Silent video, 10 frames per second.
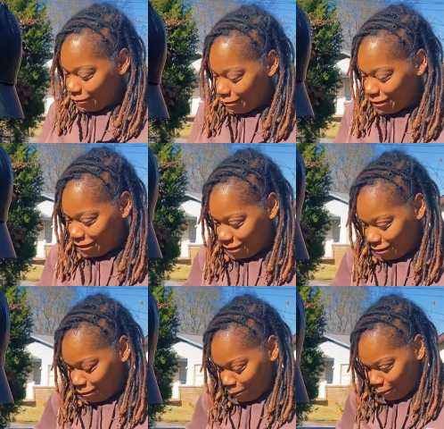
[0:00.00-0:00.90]

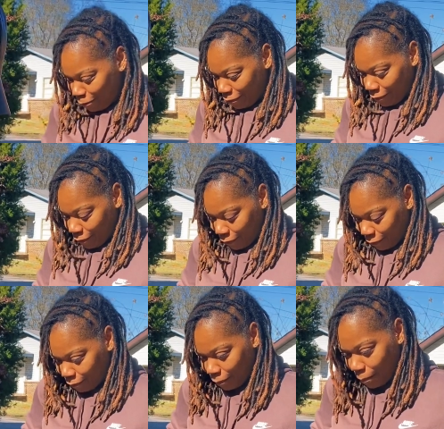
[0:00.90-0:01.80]

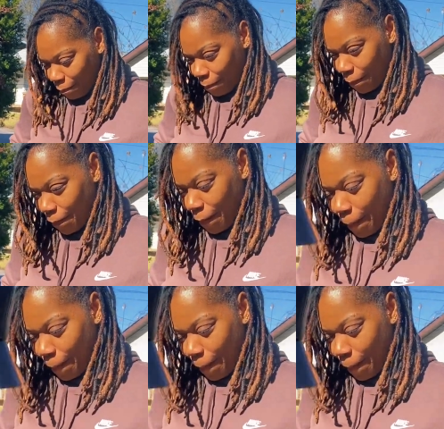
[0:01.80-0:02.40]
No one is speaking in this clip.